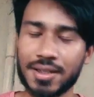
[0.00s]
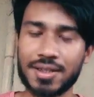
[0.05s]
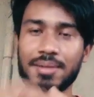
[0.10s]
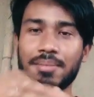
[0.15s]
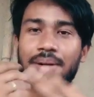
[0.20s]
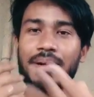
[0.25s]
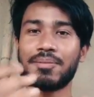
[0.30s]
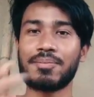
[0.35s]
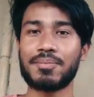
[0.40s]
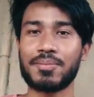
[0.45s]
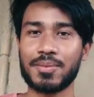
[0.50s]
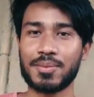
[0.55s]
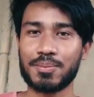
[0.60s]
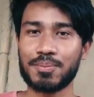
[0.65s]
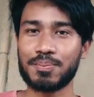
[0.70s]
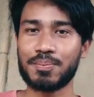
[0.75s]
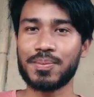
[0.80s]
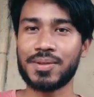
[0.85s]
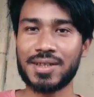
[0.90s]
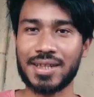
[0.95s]
I have a
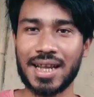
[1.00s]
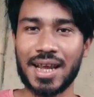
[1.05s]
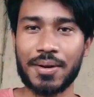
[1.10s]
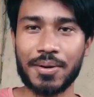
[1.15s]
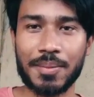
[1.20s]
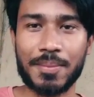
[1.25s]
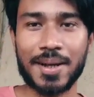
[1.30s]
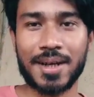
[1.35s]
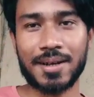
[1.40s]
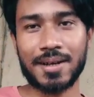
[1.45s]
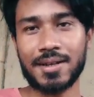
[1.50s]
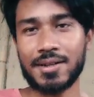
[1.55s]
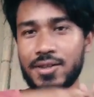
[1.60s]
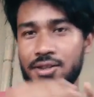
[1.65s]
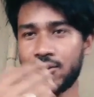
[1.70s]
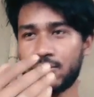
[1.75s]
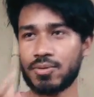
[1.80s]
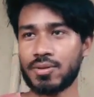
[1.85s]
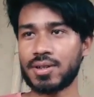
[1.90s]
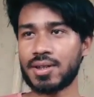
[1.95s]
plain
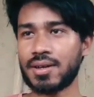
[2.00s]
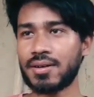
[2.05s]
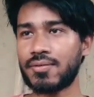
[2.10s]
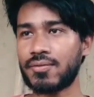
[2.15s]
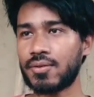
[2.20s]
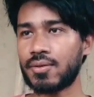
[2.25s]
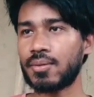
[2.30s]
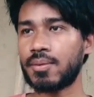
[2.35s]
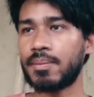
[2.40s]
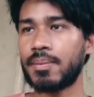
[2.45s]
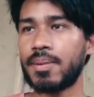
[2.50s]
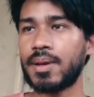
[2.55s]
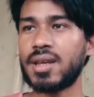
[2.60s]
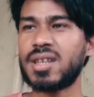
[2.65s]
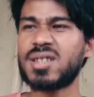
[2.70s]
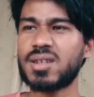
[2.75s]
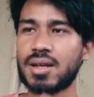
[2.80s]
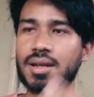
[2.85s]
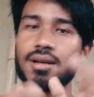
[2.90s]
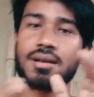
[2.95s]
thing. But, I
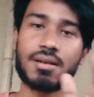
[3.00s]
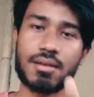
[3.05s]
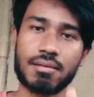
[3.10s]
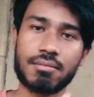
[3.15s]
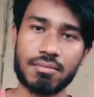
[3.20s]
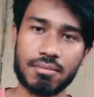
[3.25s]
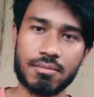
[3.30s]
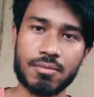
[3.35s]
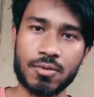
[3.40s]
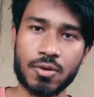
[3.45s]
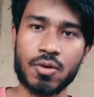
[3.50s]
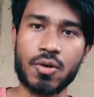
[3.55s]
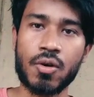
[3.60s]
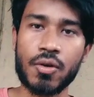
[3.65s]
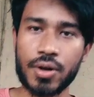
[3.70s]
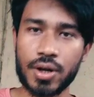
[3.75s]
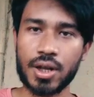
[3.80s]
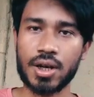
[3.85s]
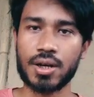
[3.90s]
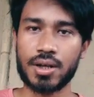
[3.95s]
is
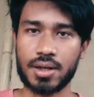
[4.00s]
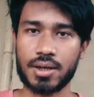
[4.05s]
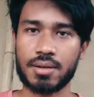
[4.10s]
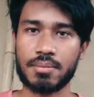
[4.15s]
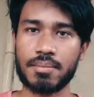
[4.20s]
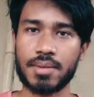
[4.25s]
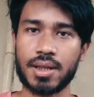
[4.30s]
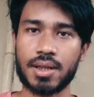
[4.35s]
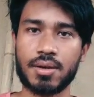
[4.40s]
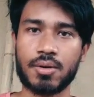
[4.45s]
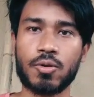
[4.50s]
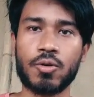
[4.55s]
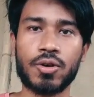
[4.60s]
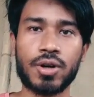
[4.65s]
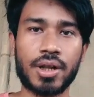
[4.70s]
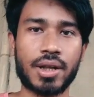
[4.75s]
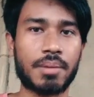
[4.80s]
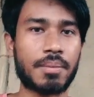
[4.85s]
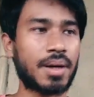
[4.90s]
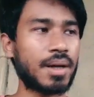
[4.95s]
courtyard. By the
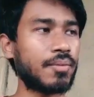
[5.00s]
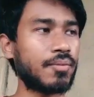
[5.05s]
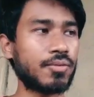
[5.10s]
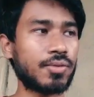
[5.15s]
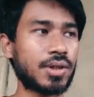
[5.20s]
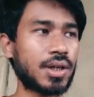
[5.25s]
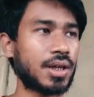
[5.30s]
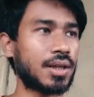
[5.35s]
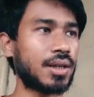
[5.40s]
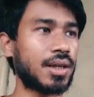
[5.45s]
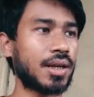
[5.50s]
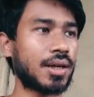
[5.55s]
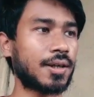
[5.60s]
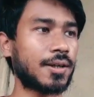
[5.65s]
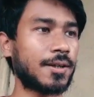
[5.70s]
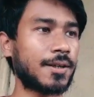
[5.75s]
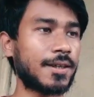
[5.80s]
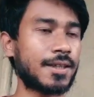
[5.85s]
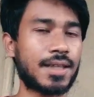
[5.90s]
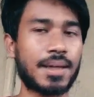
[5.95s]
courtyard, mane have a plain
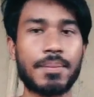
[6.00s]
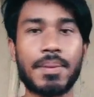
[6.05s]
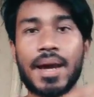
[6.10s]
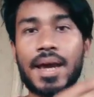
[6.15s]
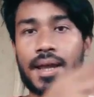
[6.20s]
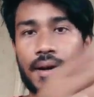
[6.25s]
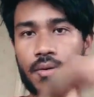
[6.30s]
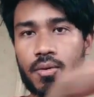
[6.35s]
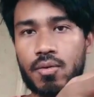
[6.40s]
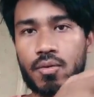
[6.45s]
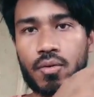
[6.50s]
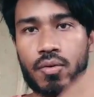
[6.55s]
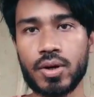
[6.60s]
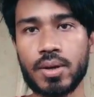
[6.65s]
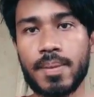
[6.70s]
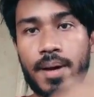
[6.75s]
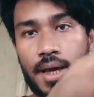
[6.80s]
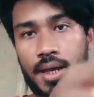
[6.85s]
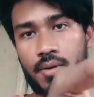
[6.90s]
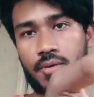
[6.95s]
thing. I have a
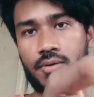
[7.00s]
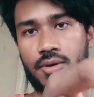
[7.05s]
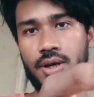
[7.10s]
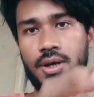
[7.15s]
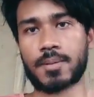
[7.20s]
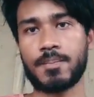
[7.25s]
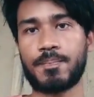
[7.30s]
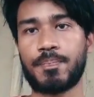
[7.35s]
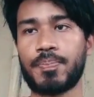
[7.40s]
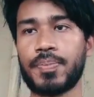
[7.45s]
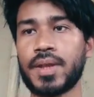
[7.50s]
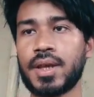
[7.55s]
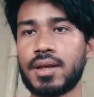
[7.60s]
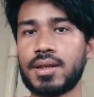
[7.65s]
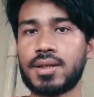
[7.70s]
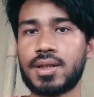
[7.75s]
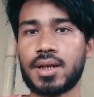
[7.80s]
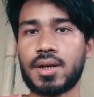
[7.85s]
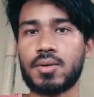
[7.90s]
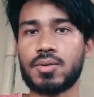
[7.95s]
plain
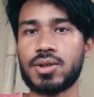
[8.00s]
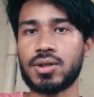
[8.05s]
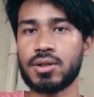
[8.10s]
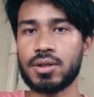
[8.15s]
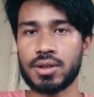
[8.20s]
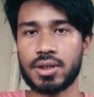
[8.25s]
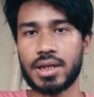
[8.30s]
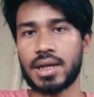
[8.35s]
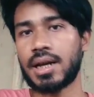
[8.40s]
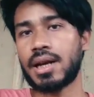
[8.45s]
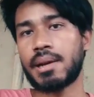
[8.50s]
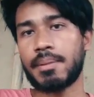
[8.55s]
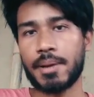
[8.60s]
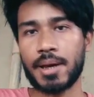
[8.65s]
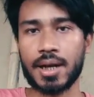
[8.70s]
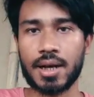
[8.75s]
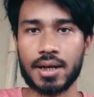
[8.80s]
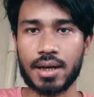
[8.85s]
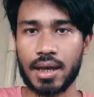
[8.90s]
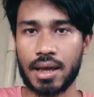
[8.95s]
thing. I have
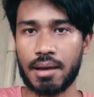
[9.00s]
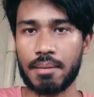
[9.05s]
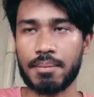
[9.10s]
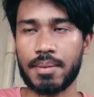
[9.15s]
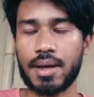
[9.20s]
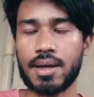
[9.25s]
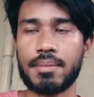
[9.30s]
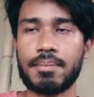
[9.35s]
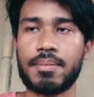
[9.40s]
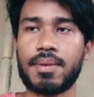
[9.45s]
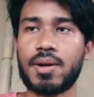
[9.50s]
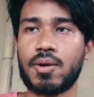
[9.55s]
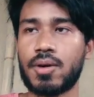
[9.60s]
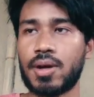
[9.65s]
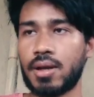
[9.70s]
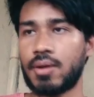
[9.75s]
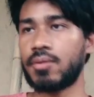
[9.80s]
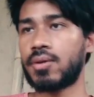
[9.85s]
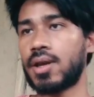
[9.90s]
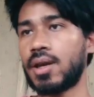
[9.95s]
a plain thing. I have a plain thing. I
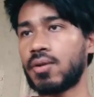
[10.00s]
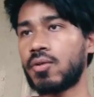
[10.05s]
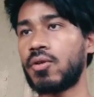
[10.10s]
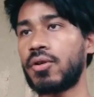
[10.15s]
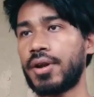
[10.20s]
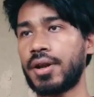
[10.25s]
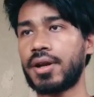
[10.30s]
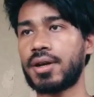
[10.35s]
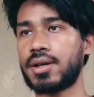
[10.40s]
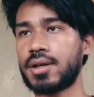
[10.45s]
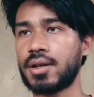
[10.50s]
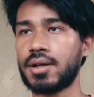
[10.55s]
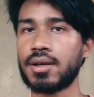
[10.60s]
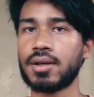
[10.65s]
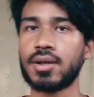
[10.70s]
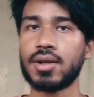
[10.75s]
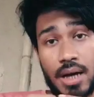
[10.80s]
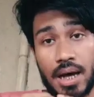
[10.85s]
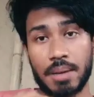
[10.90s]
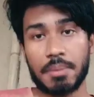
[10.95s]
have a courtyard.
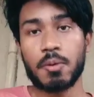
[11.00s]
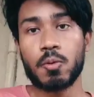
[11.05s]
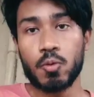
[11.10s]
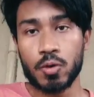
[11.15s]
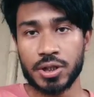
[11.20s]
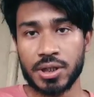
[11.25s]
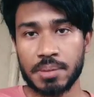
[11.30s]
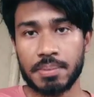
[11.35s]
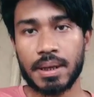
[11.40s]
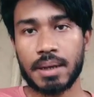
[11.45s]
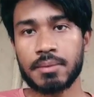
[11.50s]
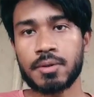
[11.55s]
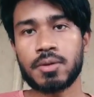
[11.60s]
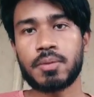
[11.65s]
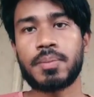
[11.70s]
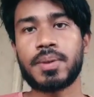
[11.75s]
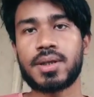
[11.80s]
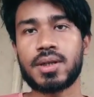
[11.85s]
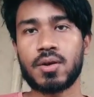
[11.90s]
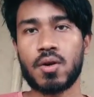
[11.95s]
Arbo worship comes
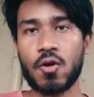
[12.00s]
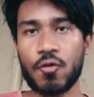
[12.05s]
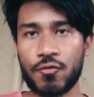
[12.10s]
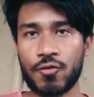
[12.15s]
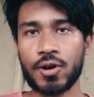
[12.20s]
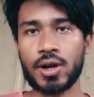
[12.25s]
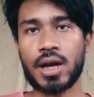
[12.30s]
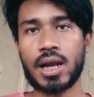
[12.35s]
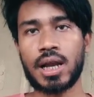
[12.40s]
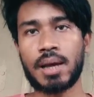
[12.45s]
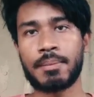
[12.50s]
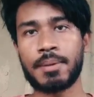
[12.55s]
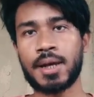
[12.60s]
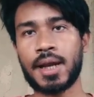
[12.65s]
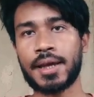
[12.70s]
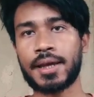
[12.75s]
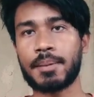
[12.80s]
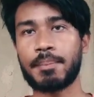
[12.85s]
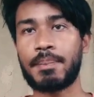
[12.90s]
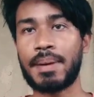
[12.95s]
from Bissar offer Kalama
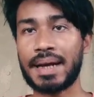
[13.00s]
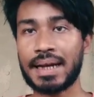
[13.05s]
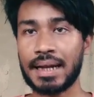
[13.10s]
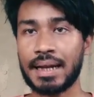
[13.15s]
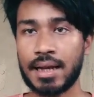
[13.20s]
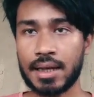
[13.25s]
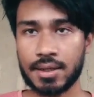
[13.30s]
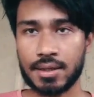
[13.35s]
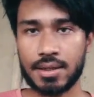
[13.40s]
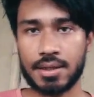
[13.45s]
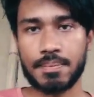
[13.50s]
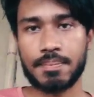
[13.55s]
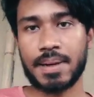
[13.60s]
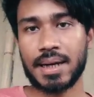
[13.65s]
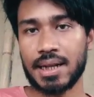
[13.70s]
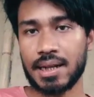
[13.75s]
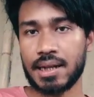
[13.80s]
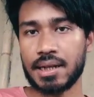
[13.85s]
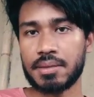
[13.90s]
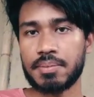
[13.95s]
like betel nuts.
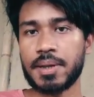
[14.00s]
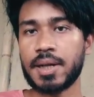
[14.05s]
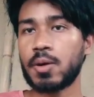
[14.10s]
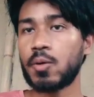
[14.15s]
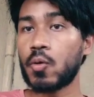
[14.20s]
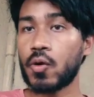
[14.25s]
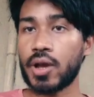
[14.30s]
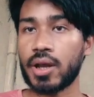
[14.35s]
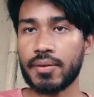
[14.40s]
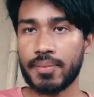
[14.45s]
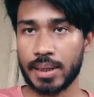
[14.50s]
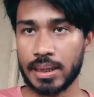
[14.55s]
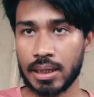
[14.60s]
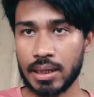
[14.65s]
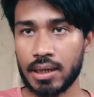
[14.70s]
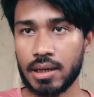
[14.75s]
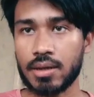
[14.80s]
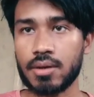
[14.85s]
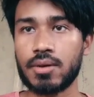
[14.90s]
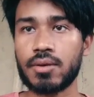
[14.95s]
Betel nuts mane goy are
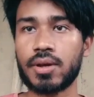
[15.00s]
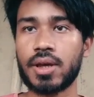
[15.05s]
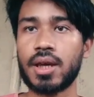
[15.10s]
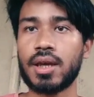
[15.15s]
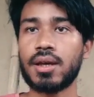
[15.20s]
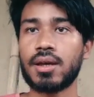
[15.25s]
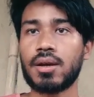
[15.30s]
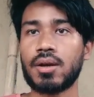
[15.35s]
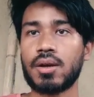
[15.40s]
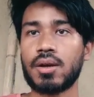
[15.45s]
fatai. Okay.